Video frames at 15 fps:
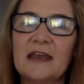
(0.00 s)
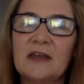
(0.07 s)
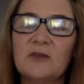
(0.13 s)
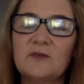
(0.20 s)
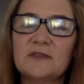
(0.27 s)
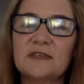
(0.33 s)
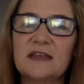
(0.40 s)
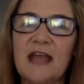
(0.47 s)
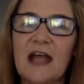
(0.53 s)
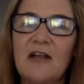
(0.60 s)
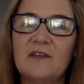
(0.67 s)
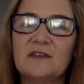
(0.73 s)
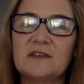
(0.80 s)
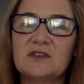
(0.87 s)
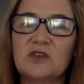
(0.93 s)
it looks at
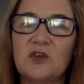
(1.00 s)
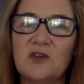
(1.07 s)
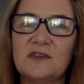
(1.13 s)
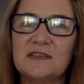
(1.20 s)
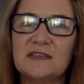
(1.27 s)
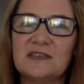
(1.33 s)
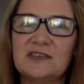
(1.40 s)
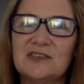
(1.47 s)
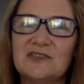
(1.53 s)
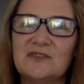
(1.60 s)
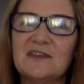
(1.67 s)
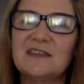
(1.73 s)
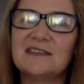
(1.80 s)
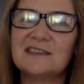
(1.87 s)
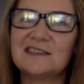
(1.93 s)
how this turns into
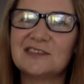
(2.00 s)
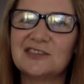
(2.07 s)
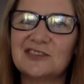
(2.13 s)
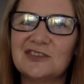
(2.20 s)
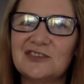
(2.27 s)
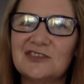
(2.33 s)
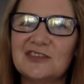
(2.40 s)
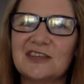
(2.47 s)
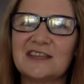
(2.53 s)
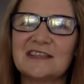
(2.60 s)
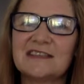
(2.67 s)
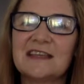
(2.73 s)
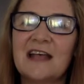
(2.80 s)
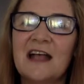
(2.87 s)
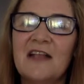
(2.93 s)

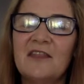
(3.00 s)
institutions,